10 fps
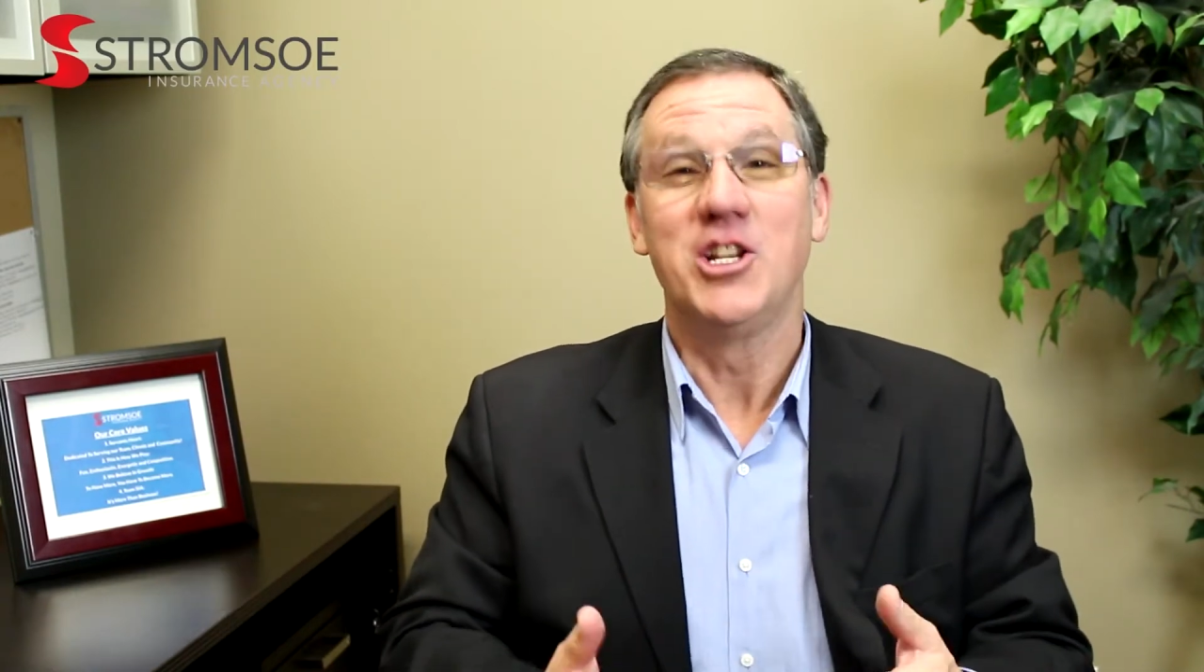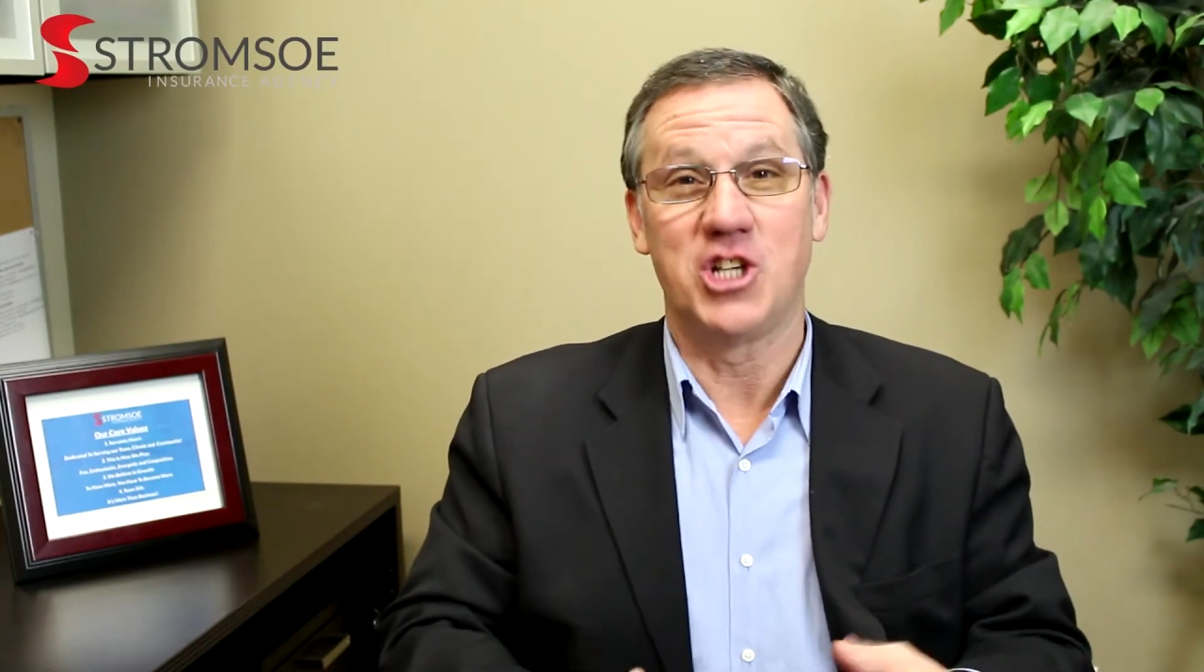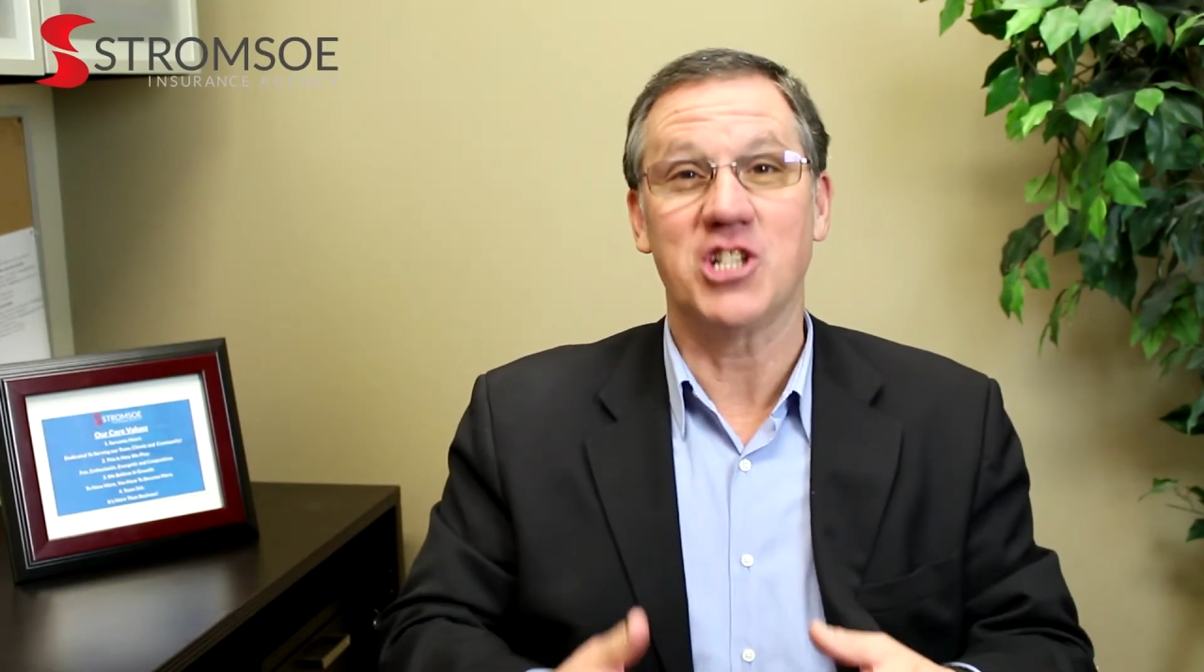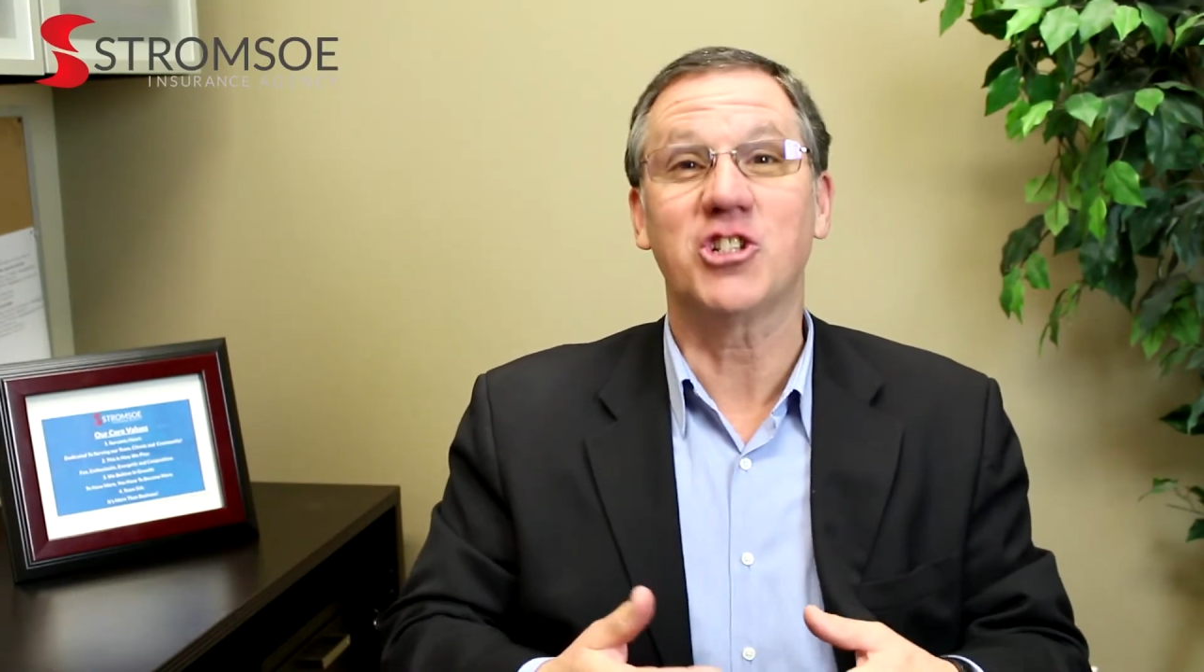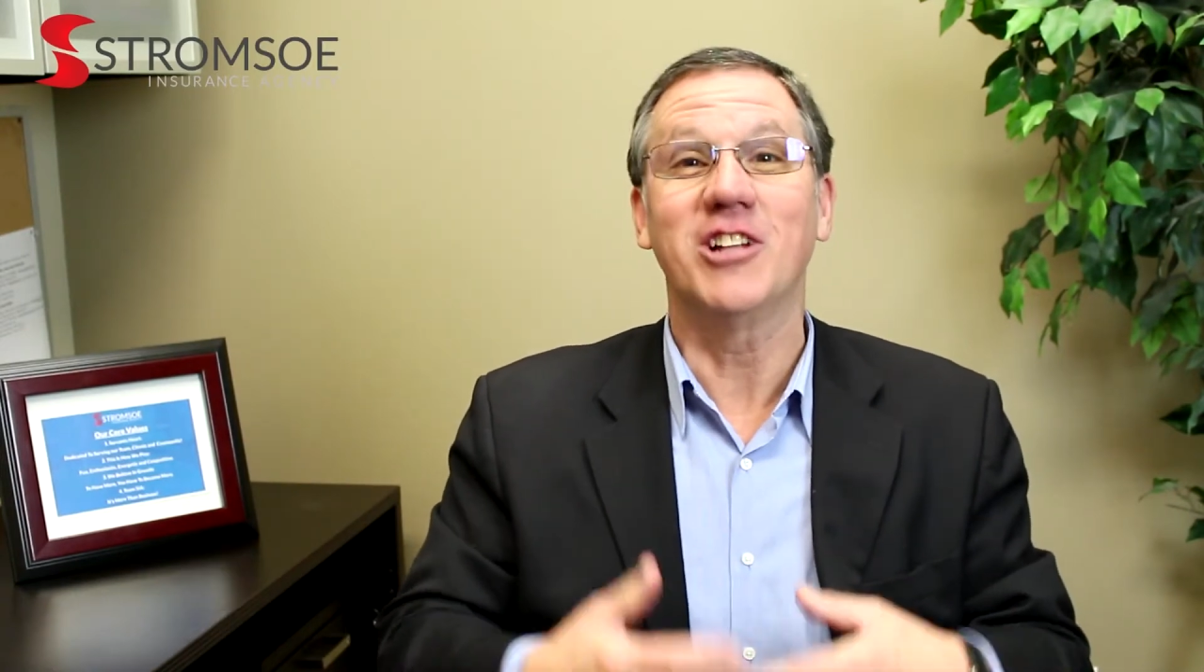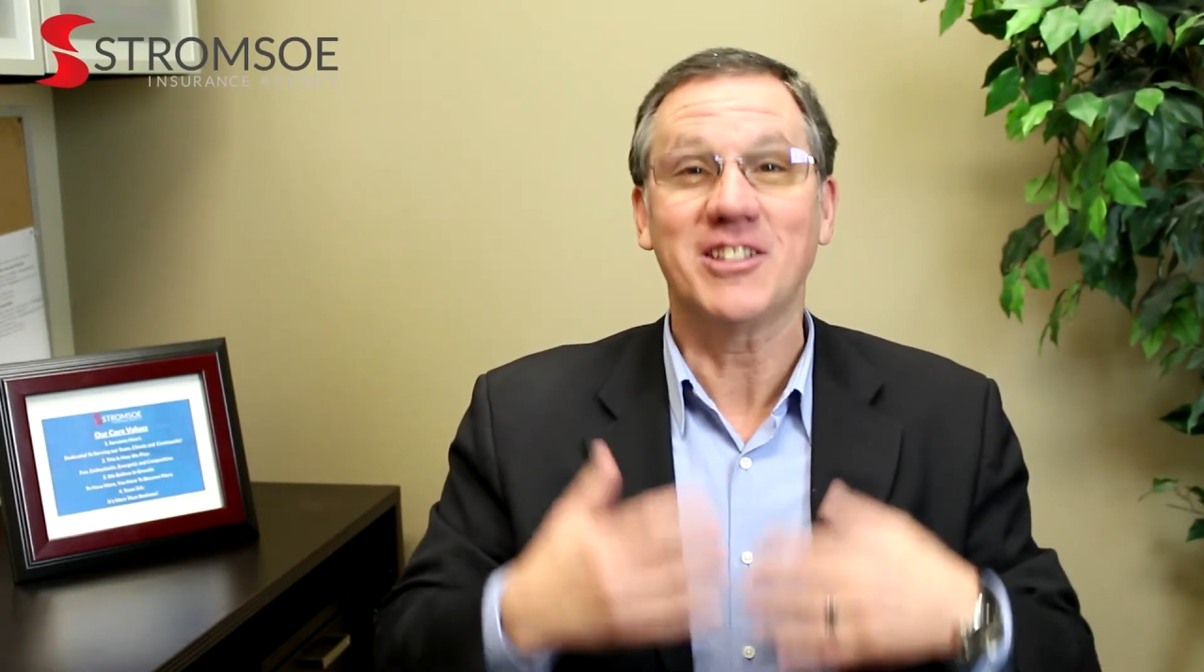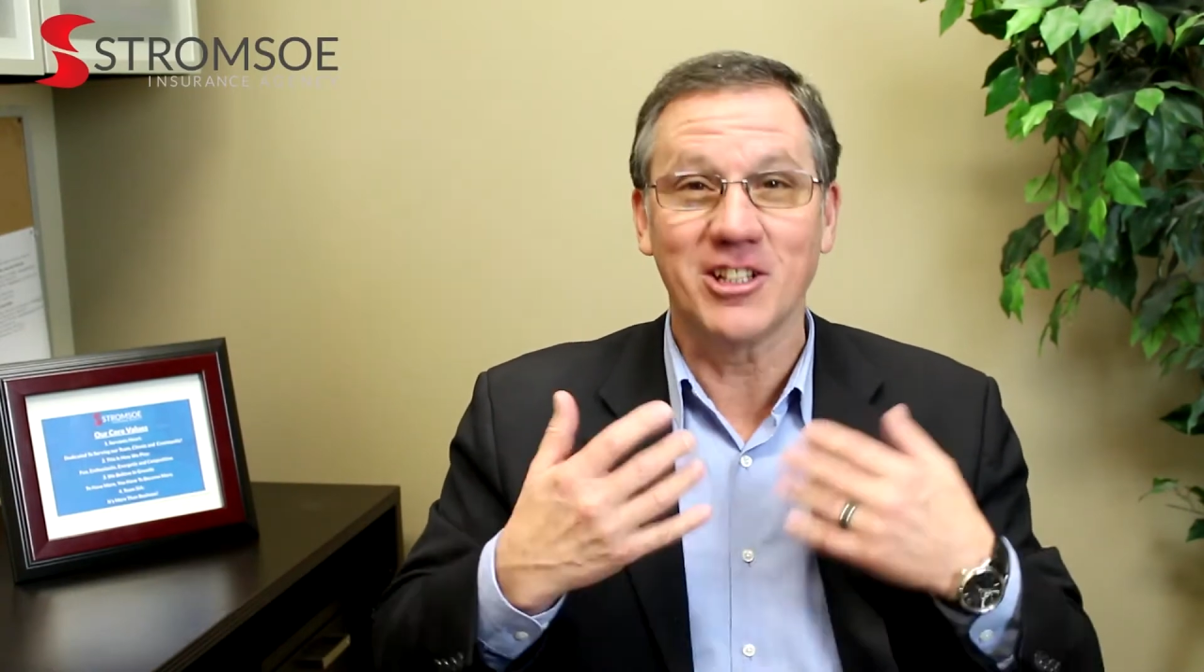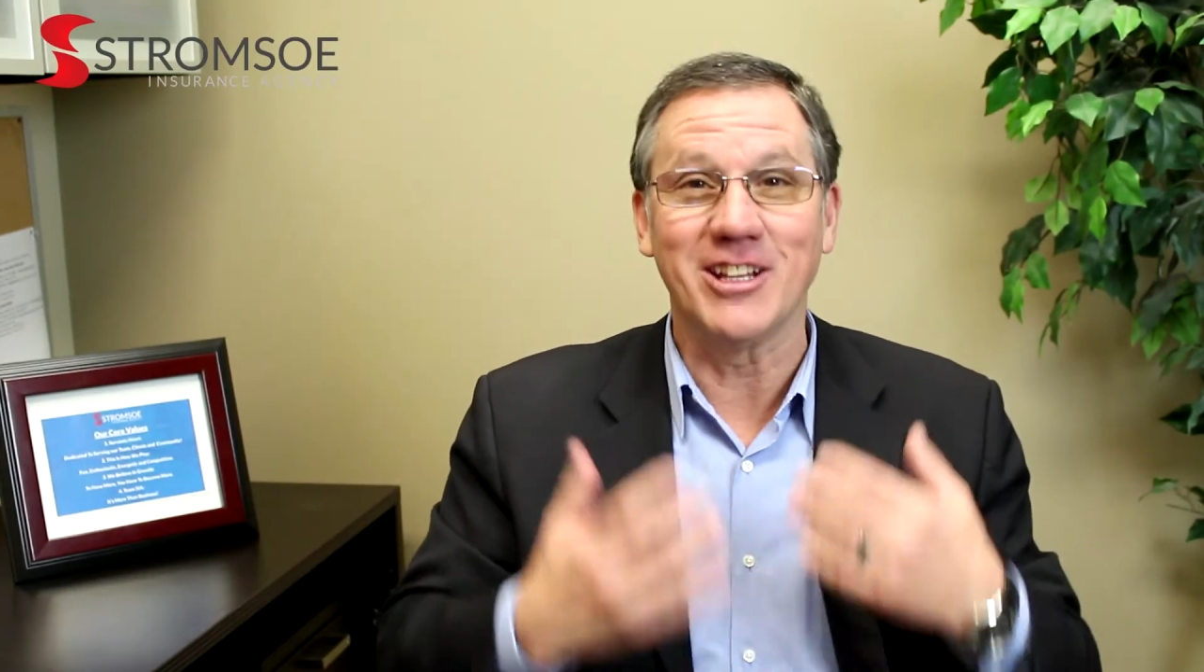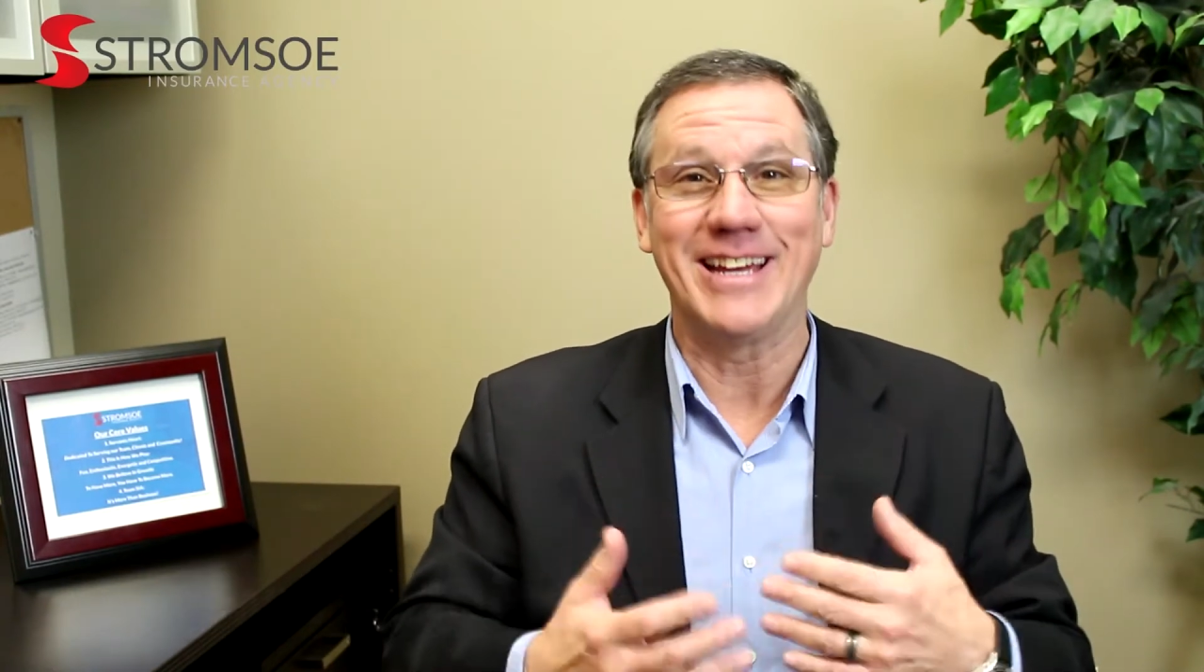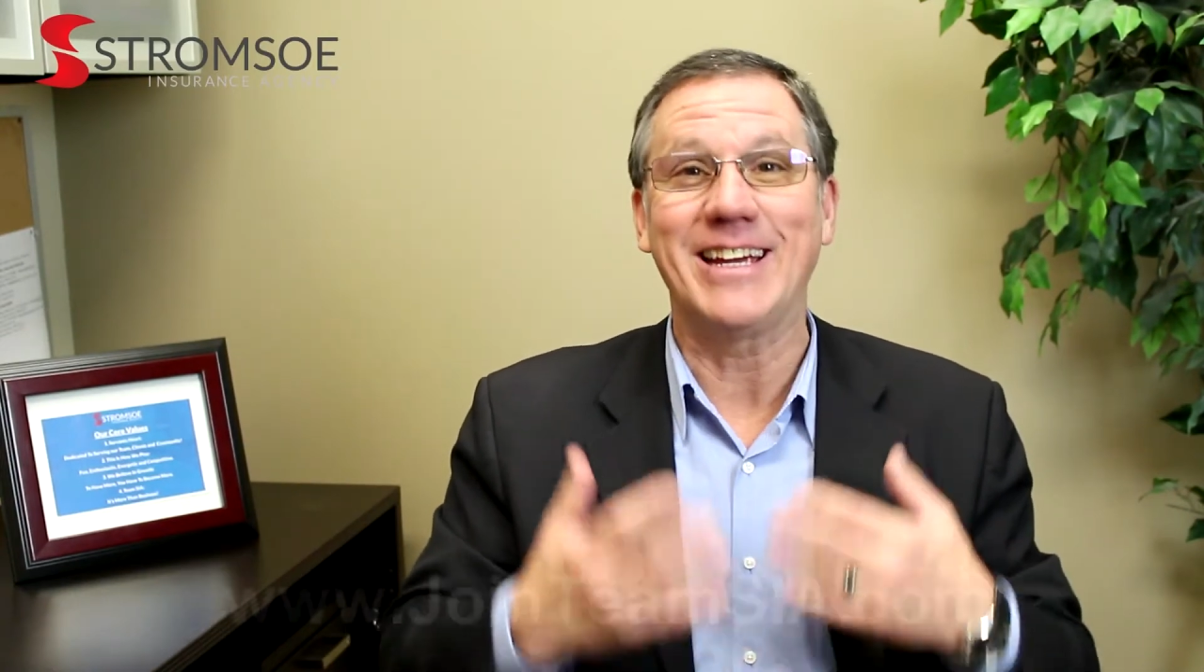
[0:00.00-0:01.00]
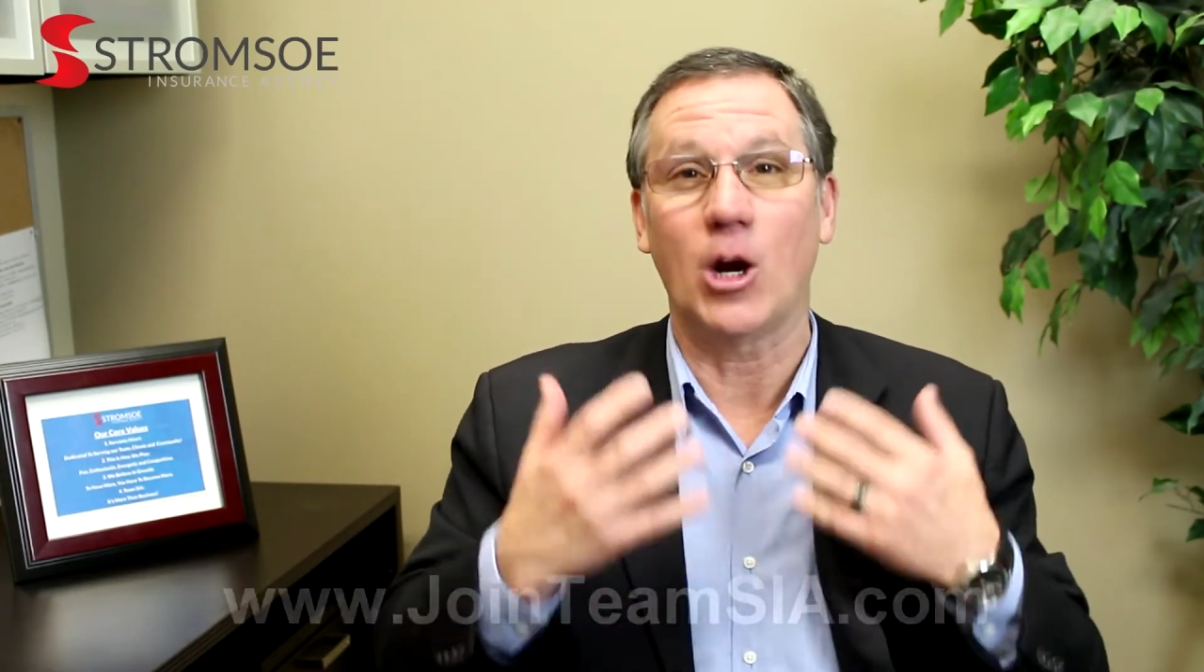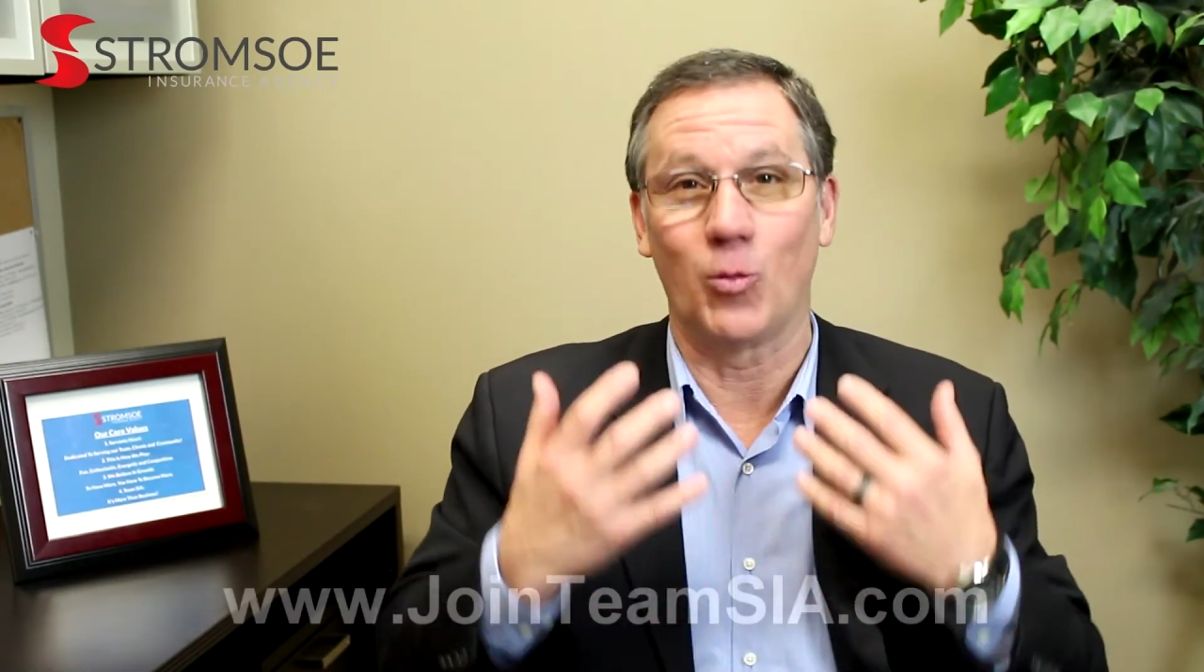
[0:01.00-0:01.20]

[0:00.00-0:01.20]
Just click the link